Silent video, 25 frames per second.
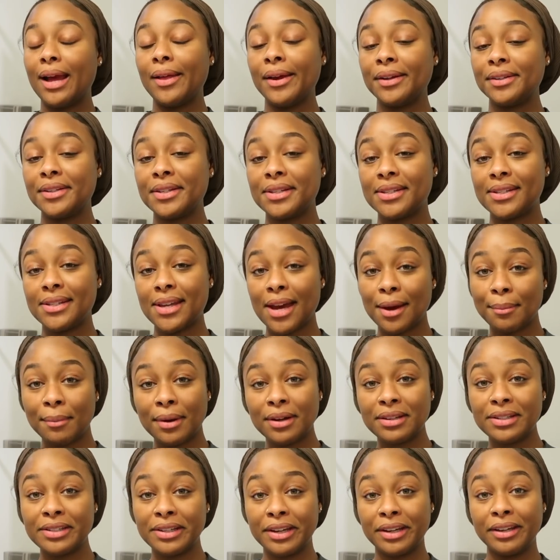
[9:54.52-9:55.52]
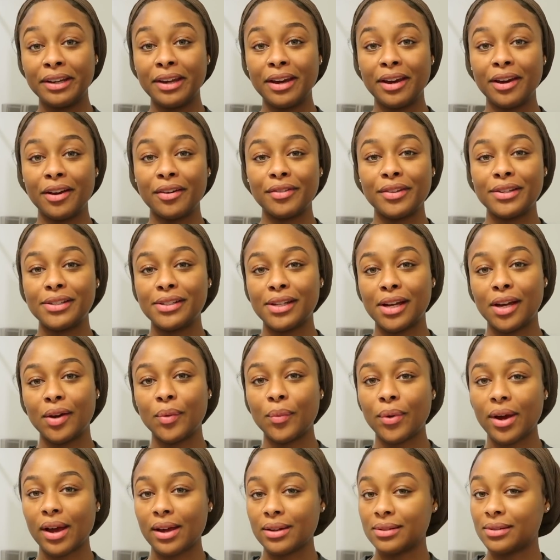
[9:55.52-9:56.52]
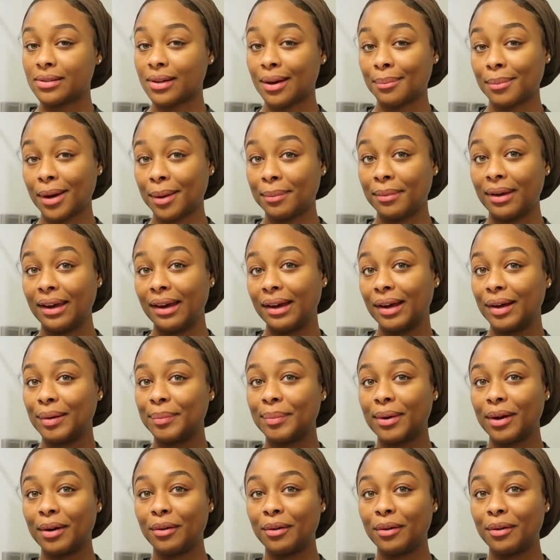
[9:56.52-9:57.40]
I like to set my skincare the same way I set my makeup.